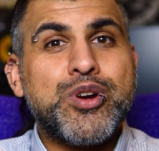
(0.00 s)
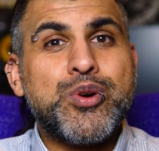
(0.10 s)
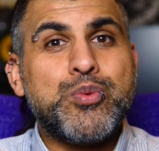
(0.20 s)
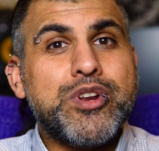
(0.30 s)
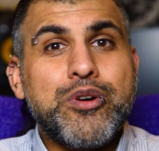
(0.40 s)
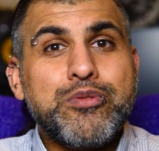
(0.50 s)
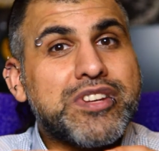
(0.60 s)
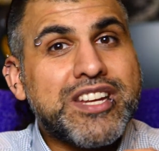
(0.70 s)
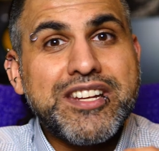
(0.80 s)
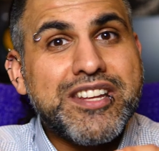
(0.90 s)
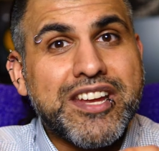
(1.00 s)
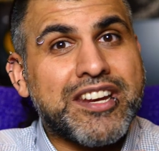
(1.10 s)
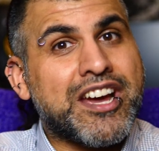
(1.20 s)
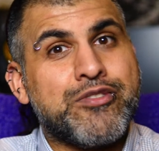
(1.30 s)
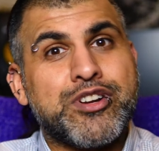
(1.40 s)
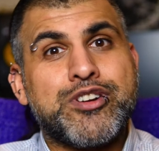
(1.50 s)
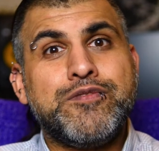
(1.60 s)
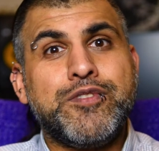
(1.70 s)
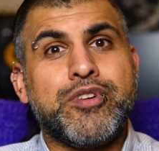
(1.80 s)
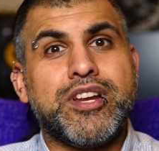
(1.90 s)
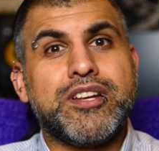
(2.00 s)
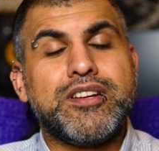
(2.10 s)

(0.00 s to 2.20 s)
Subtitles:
We don't need it in our recovery.